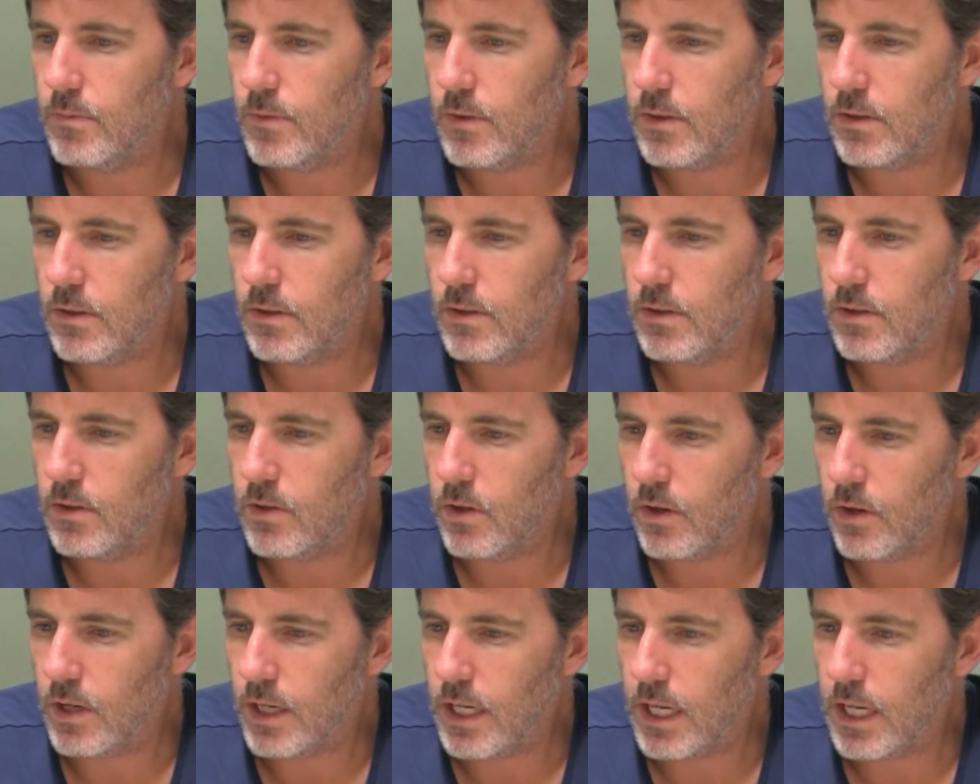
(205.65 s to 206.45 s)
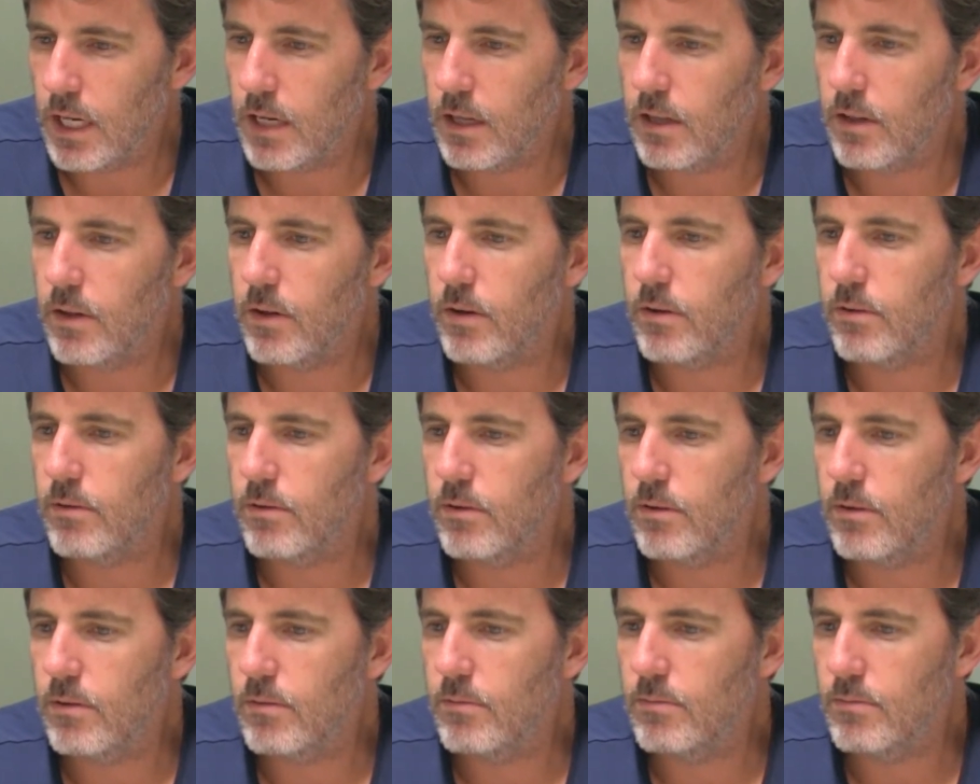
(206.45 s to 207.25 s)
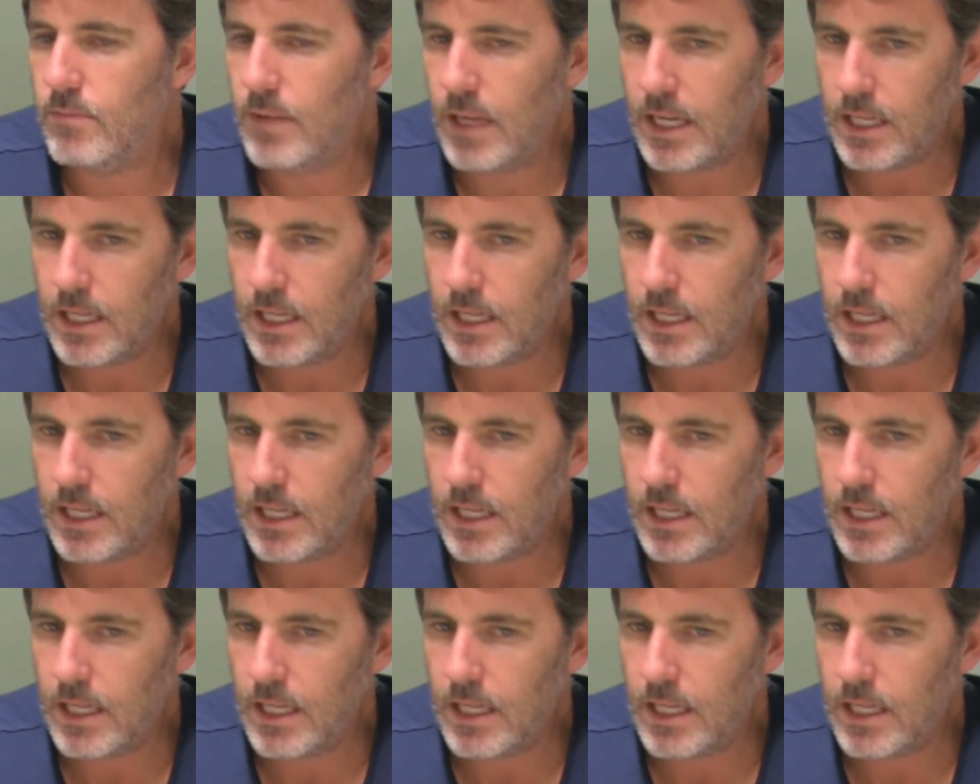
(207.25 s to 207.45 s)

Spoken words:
that you don't get a lot of the